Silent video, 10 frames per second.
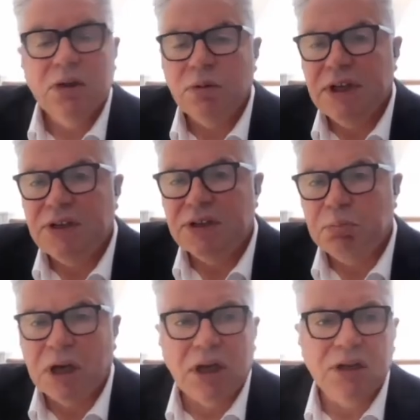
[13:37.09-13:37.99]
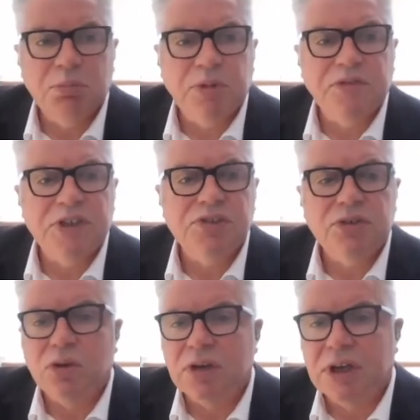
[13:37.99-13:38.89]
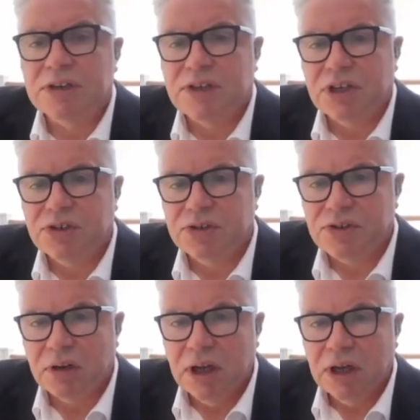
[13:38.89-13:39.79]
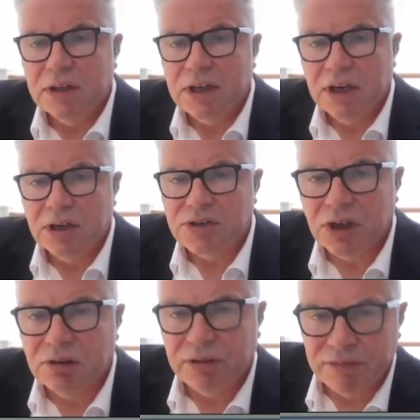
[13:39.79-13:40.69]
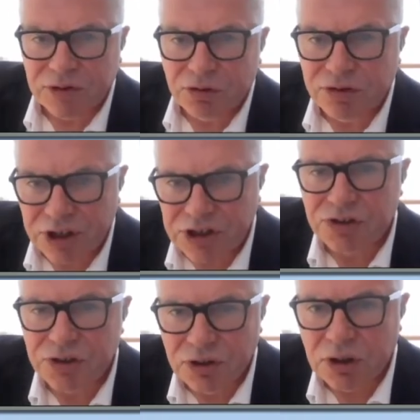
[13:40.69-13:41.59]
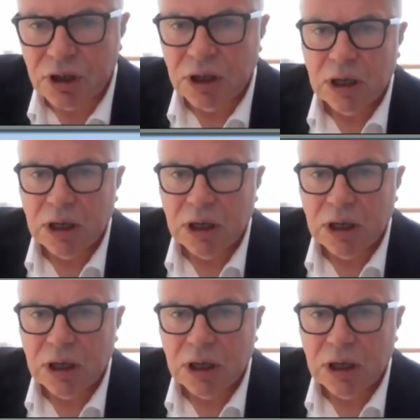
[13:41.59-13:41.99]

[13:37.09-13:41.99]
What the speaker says: We need to partner professional organizations. Now, the NIHR have a traditional